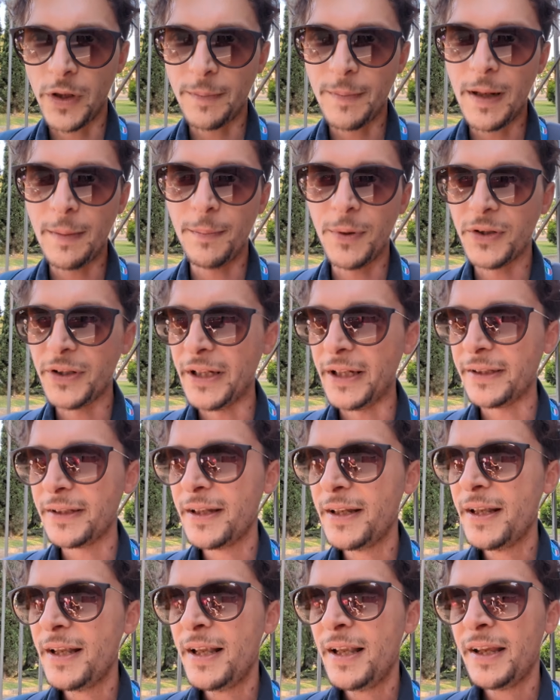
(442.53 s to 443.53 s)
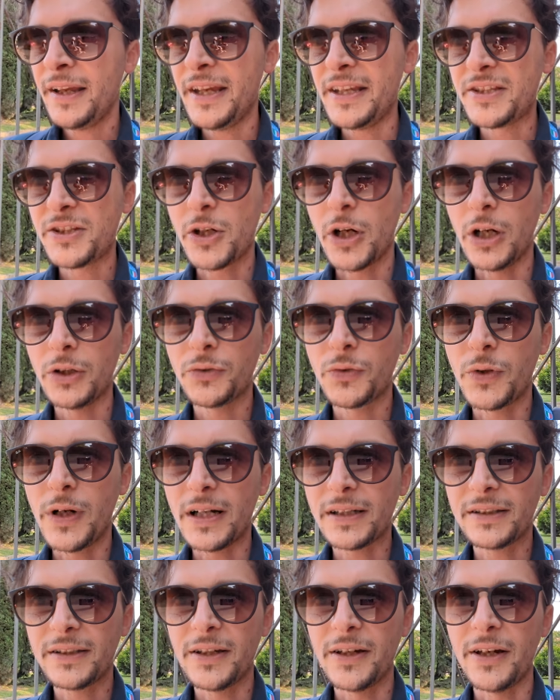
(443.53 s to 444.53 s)
We remember that his
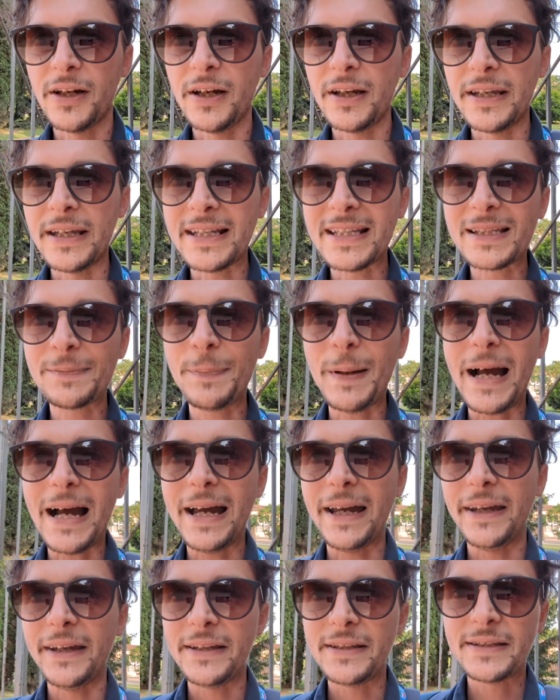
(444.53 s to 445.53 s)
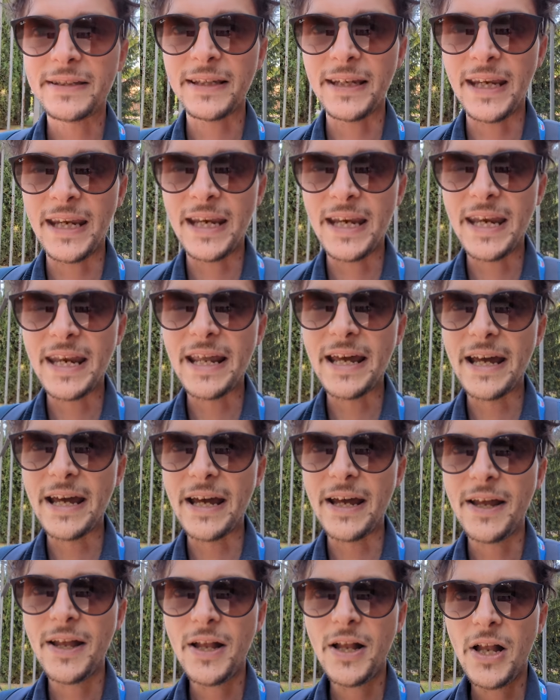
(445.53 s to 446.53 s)
contract expires in
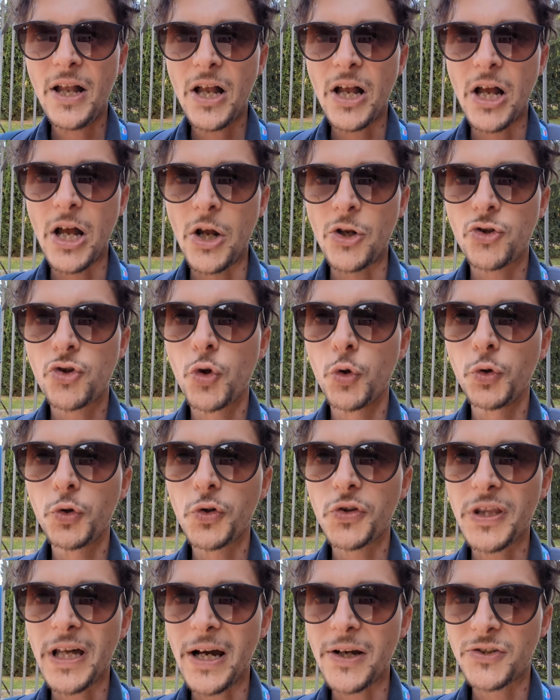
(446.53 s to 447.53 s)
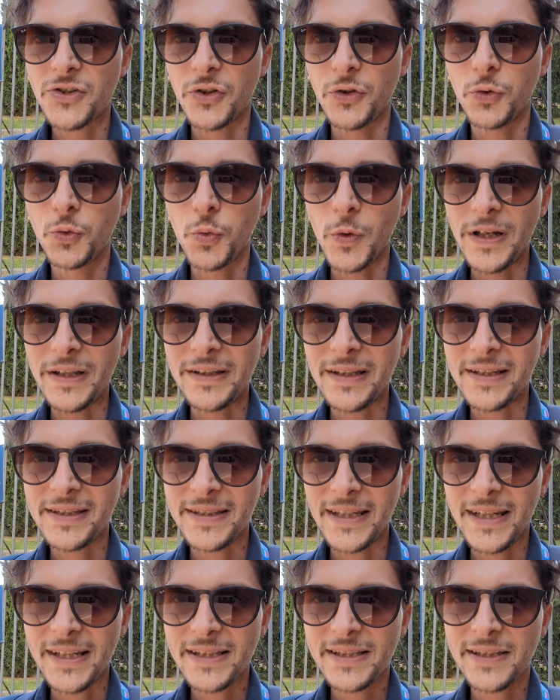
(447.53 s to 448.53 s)
June
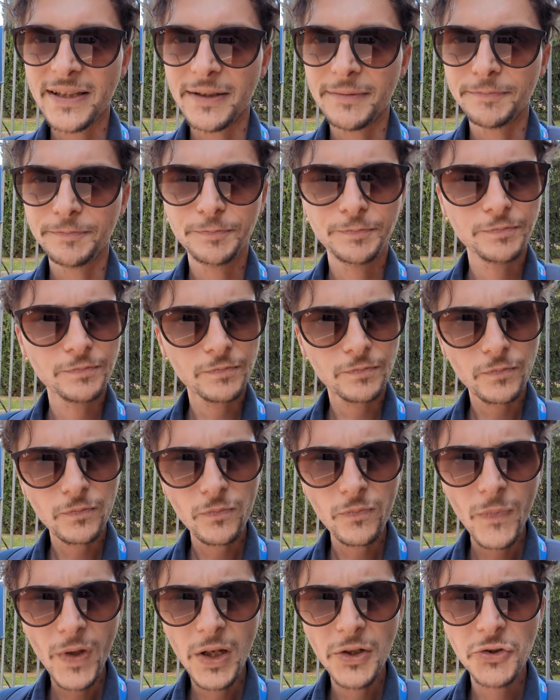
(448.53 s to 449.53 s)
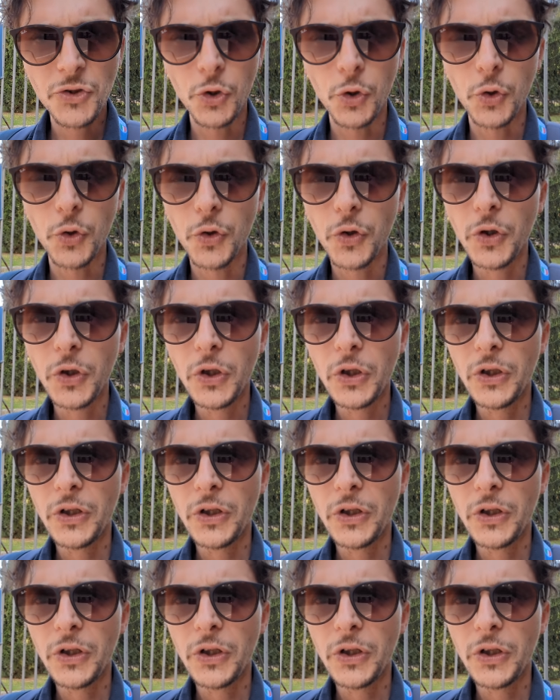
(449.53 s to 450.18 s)
2026, so